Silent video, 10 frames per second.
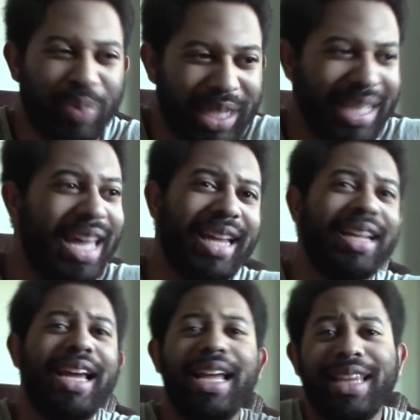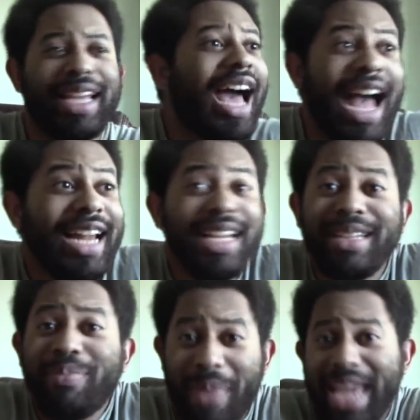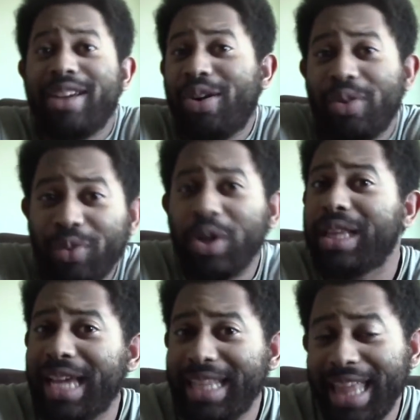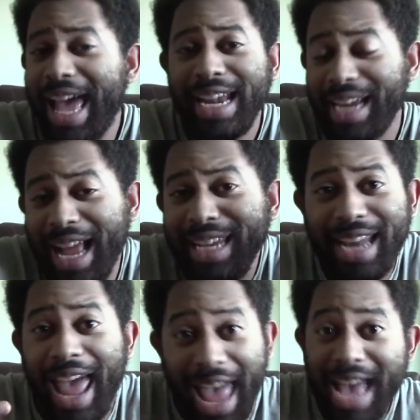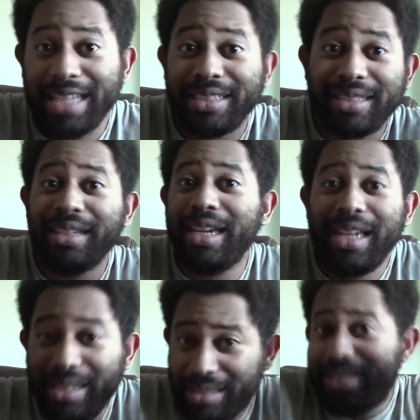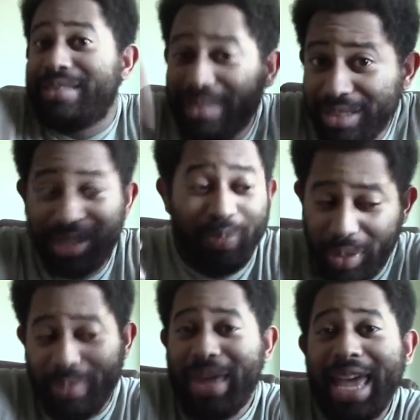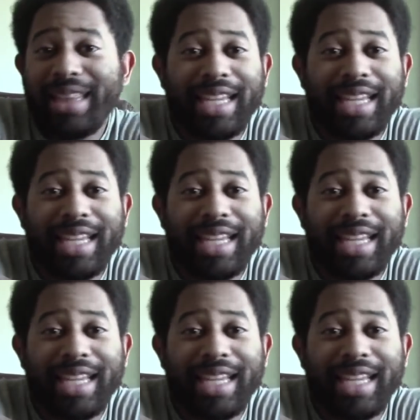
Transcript: But again, like, I didn't make her look like that, and I didn't ask to be a man.